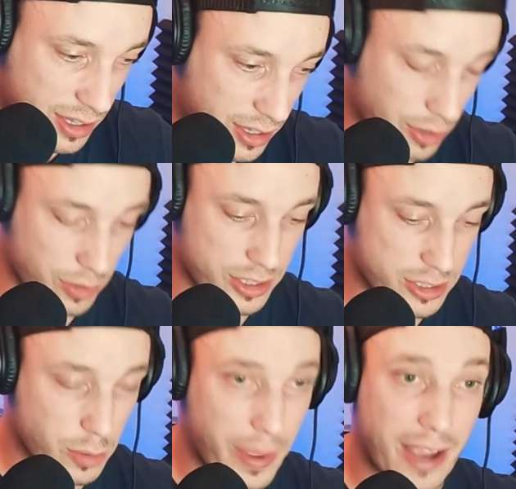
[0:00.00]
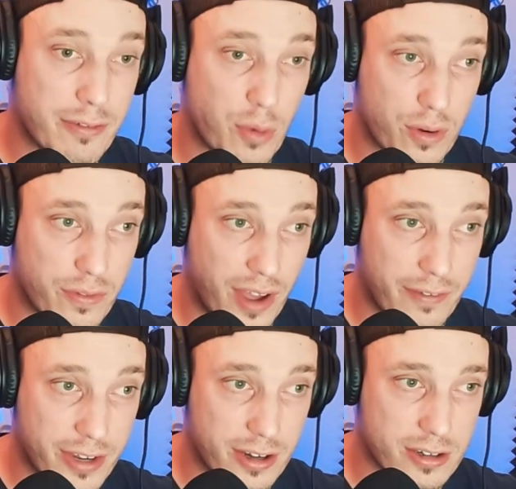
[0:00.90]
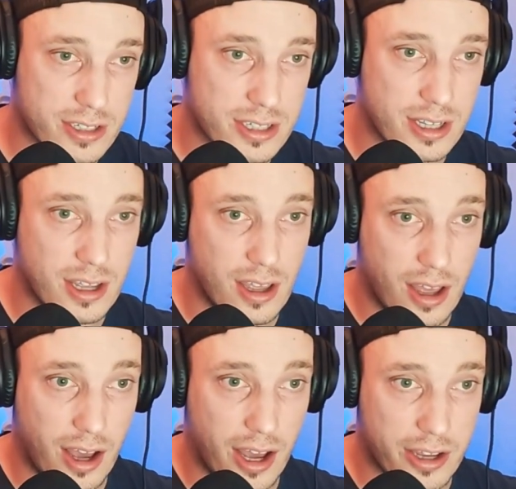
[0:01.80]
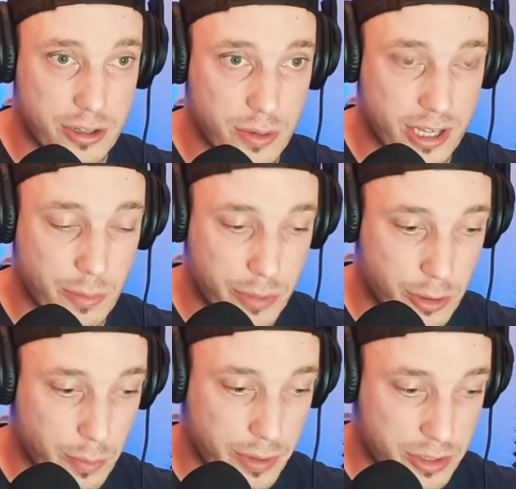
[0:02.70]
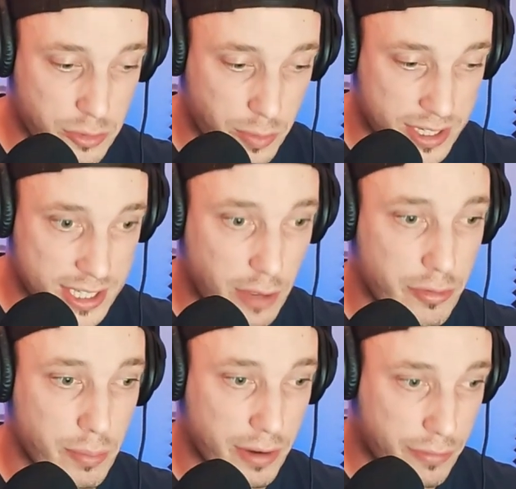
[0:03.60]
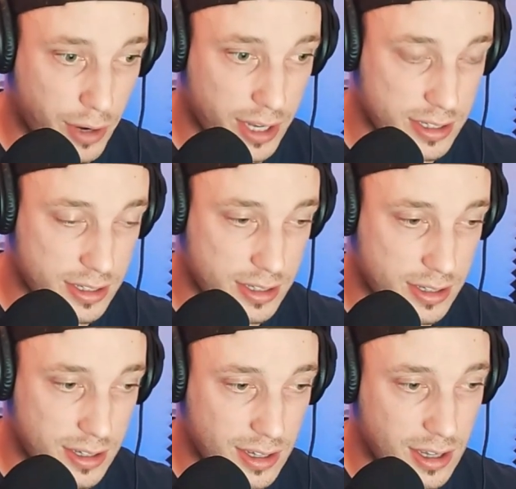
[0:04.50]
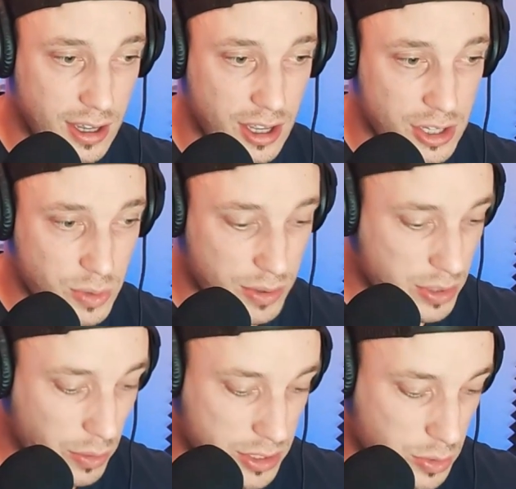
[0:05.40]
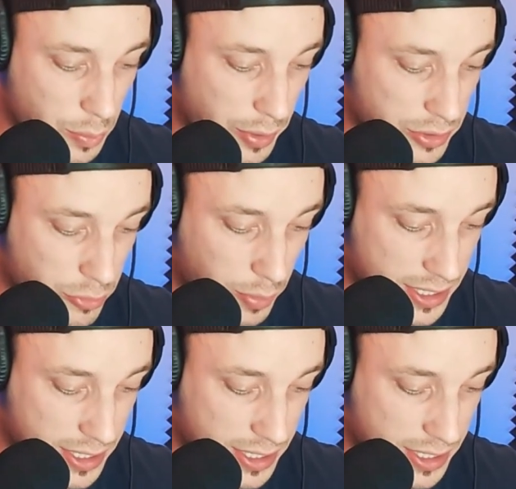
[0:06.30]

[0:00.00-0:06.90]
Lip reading: let's go back 4 or 5 years, doing computer builds for myself and my friends. So I was always doing builds for